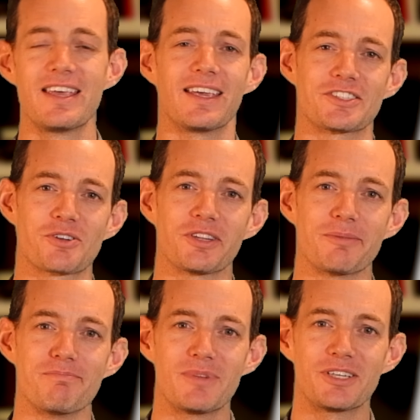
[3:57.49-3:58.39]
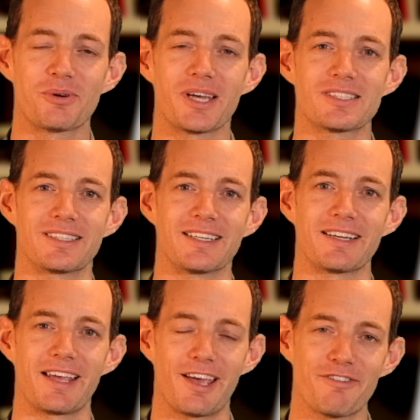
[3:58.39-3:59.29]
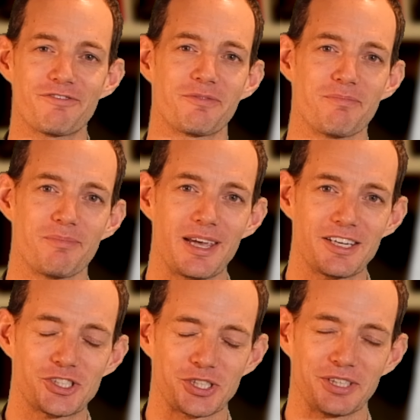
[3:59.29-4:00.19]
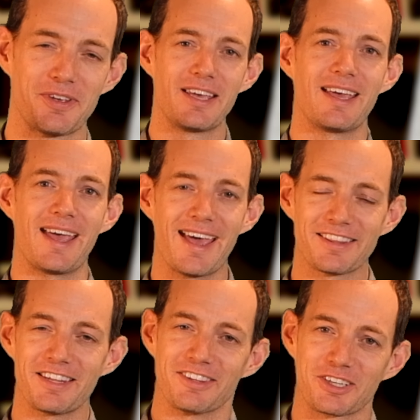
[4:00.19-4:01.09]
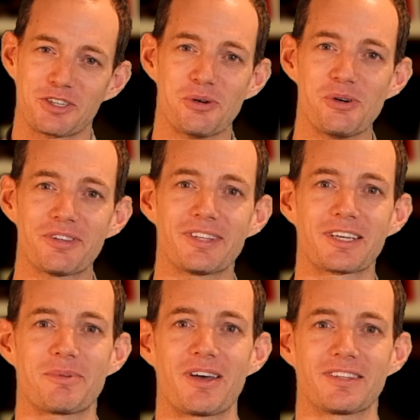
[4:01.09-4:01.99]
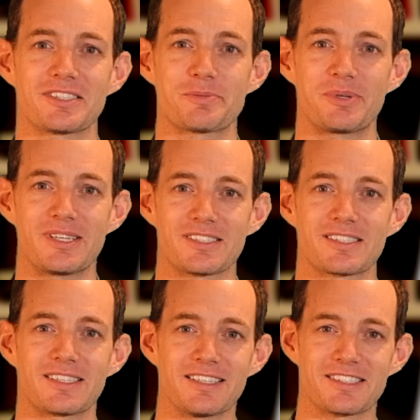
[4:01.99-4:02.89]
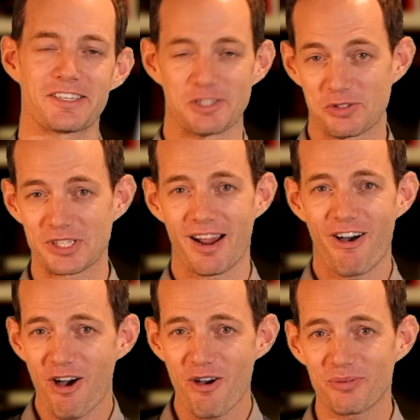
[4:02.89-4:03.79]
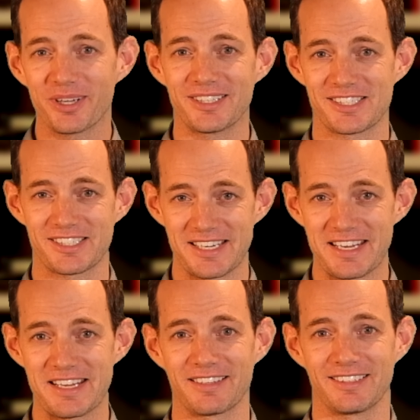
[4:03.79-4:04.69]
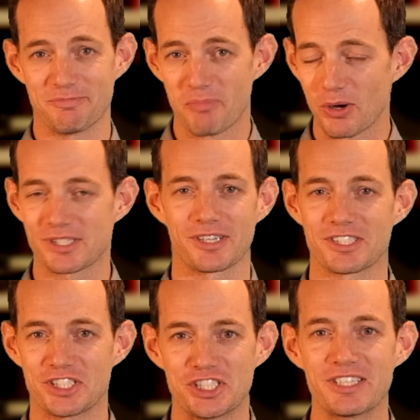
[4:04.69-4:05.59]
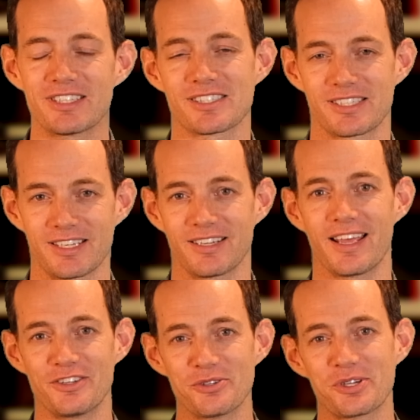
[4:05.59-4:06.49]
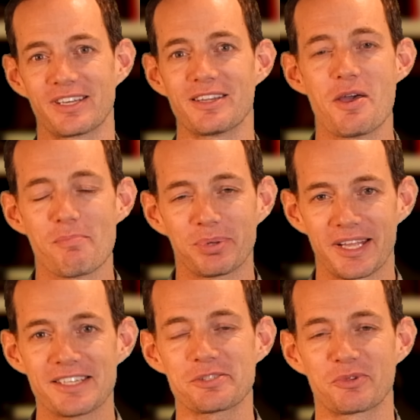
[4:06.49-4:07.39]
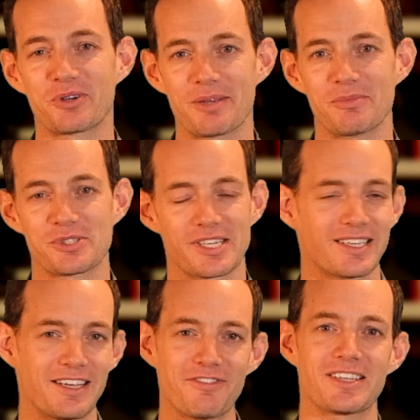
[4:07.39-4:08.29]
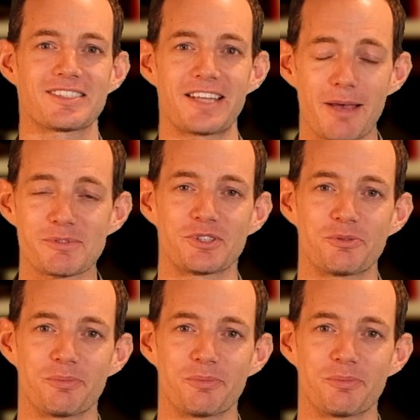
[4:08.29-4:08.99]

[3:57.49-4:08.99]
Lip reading: It's called the Minuet in F major. And the cool thing about this piece is that you can already see Mozart's genius in it, and you can play some great music even as an absolute